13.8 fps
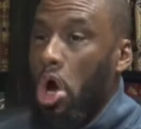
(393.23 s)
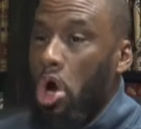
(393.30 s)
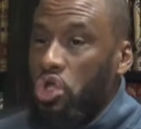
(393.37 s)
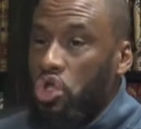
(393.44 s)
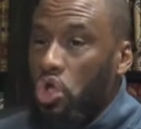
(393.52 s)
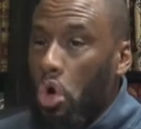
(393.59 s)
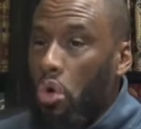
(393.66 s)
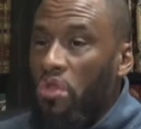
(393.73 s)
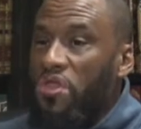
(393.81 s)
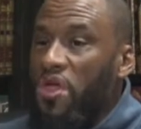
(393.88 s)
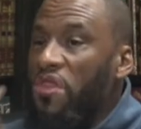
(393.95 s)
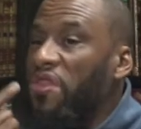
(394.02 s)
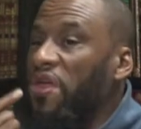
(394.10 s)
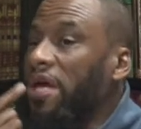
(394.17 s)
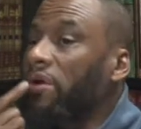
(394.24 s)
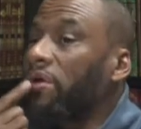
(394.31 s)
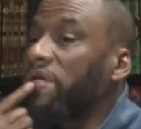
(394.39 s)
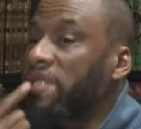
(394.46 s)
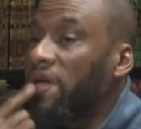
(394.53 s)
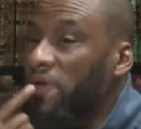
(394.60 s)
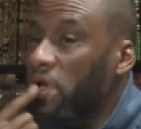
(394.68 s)
So the dhikr
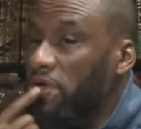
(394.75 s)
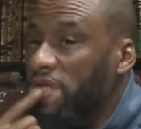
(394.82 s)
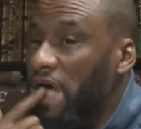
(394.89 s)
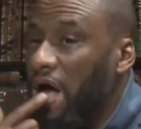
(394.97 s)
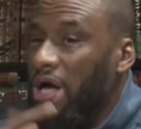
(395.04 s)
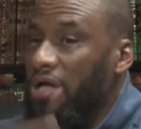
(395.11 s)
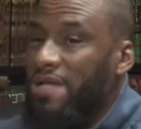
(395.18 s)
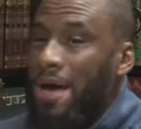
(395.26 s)
is of your tongue.